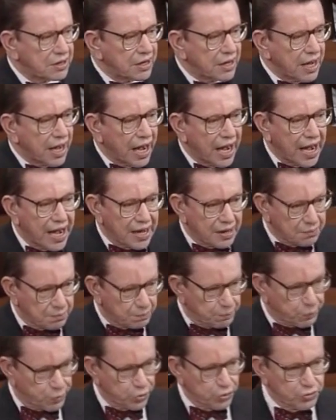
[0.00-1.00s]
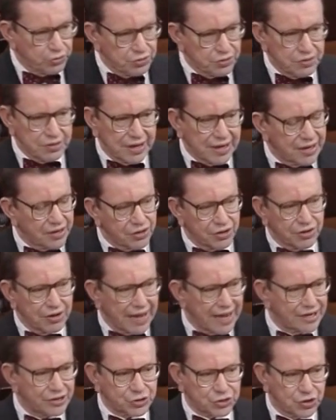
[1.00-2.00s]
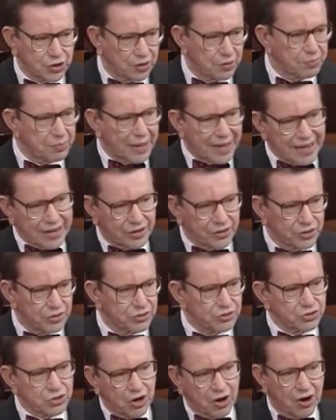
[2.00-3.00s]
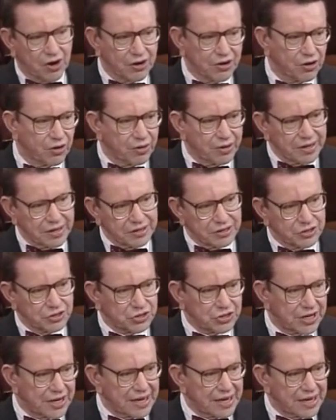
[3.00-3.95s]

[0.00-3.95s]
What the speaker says: And prudent international bankers are going to say